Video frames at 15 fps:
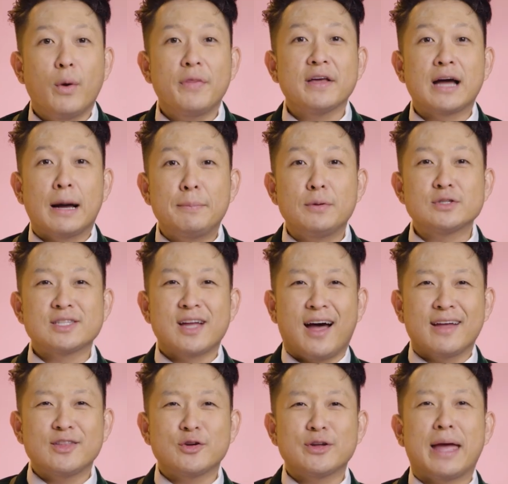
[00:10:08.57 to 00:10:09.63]
when the couple's
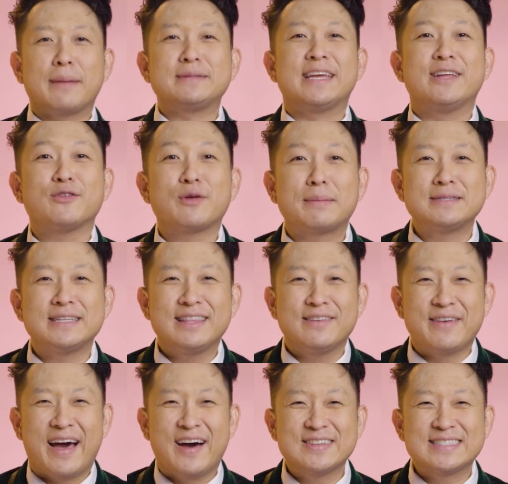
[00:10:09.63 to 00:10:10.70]
toddler kept interrupting the
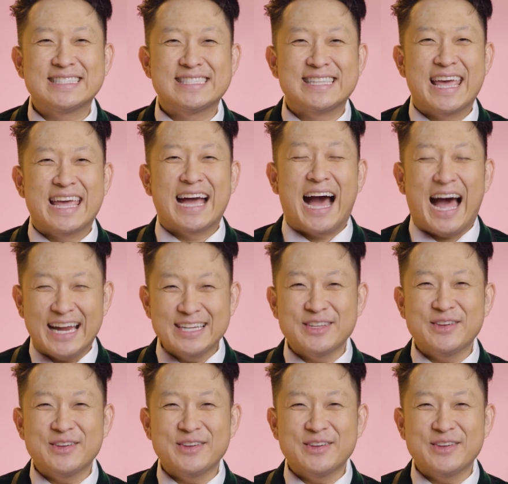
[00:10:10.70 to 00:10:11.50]
vows and saying, "I